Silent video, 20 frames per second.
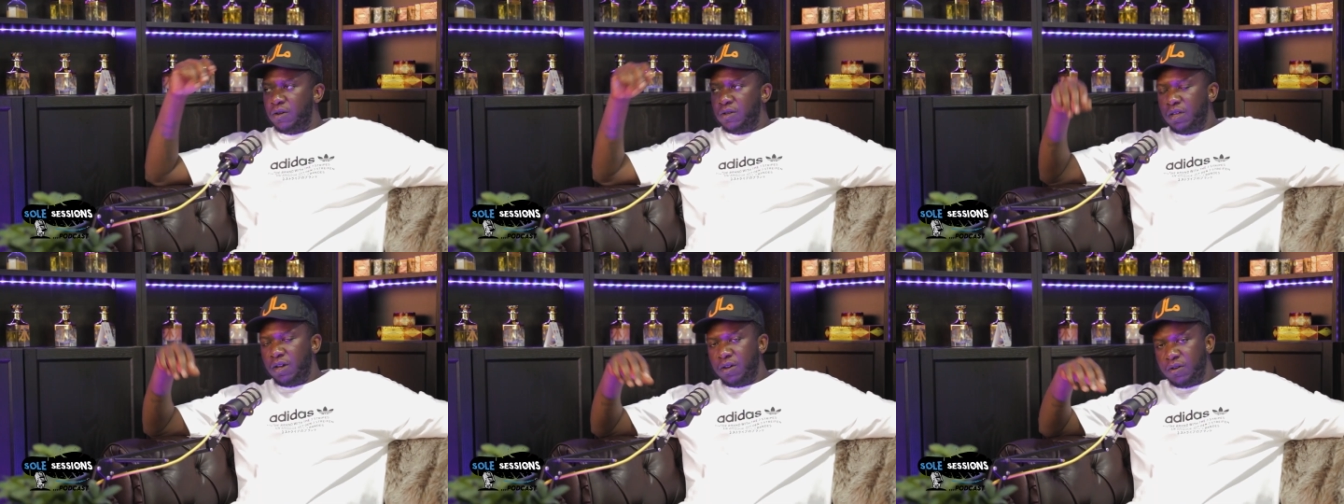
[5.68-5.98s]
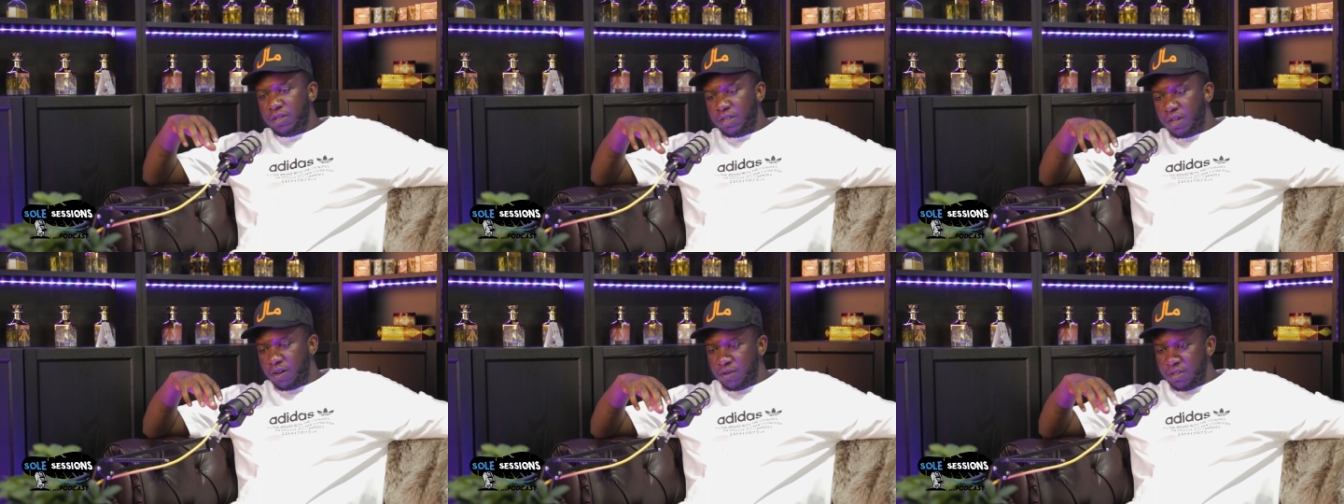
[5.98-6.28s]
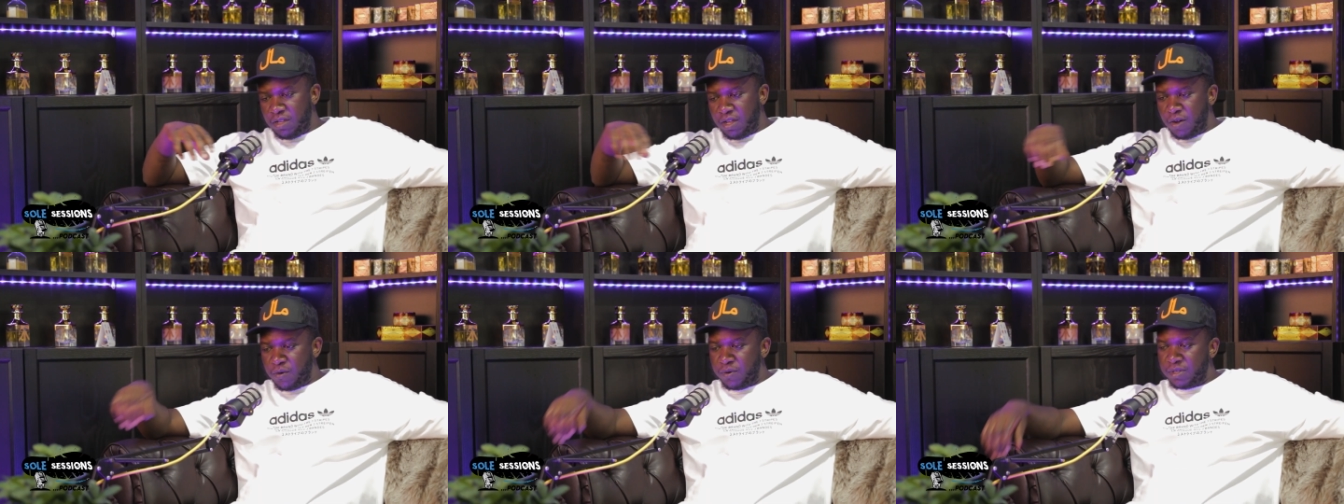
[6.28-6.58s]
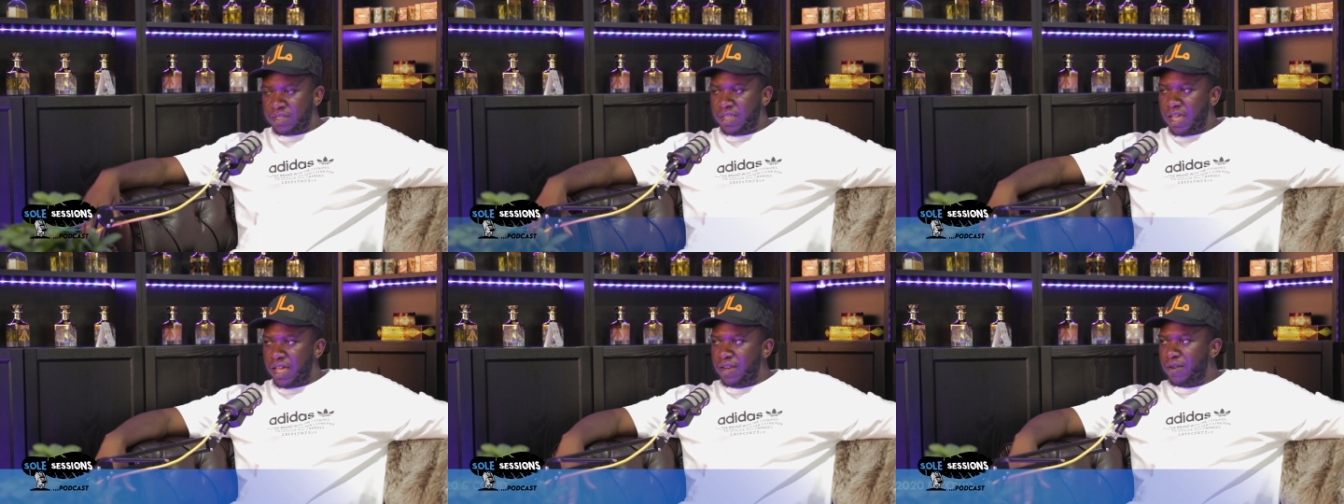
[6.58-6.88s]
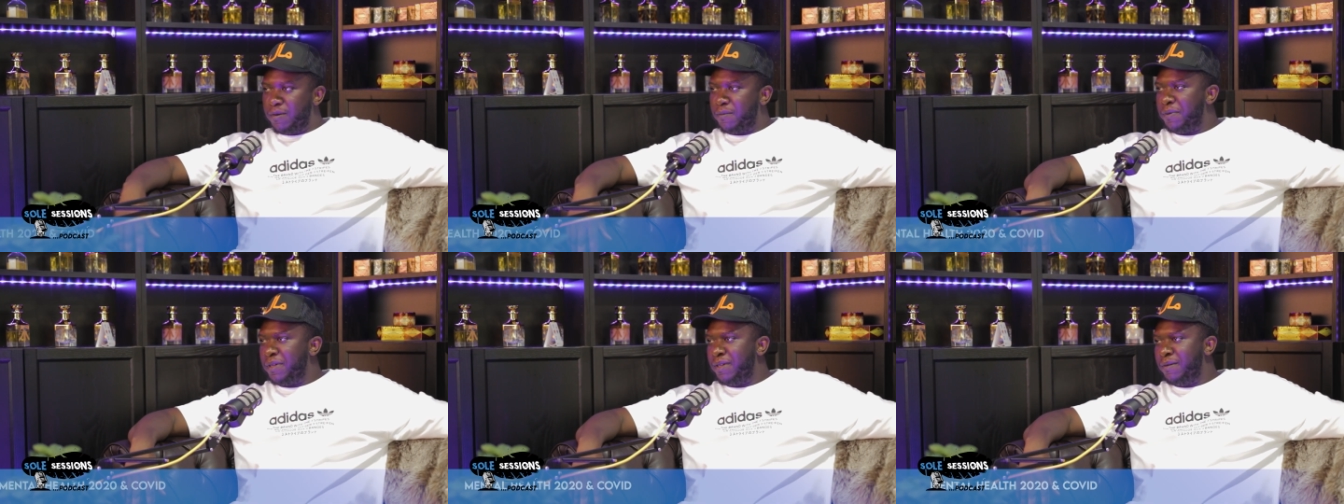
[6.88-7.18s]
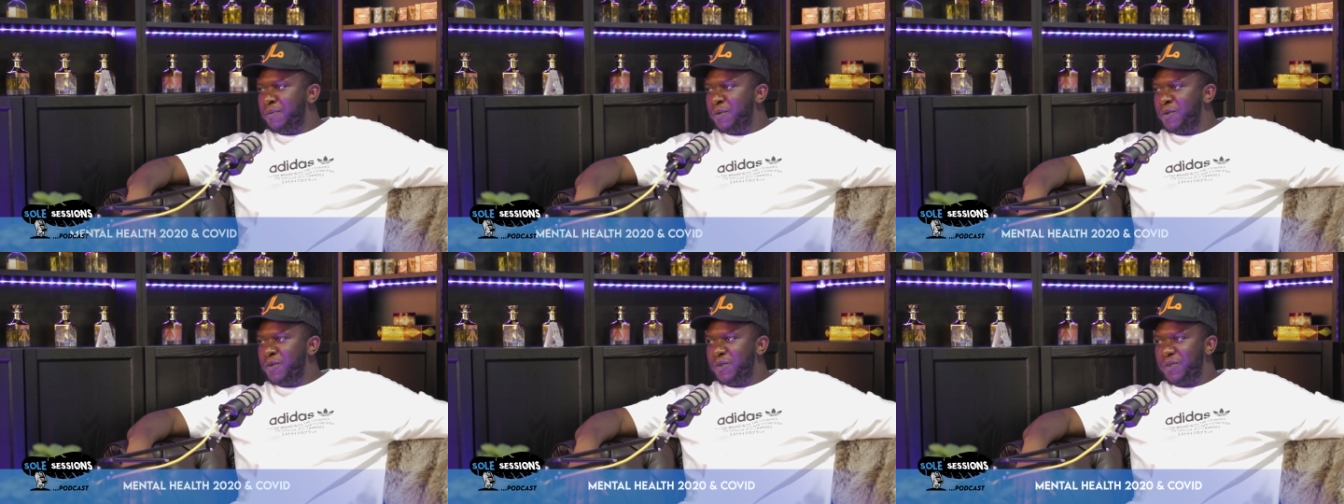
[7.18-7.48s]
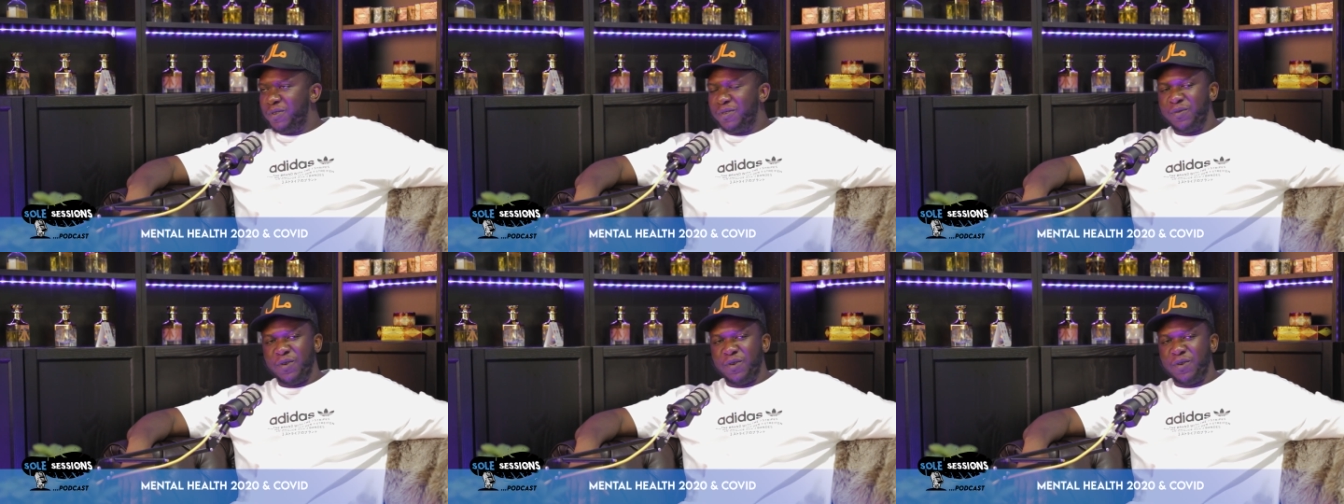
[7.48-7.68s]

yo, yo, yo, what's going on, people?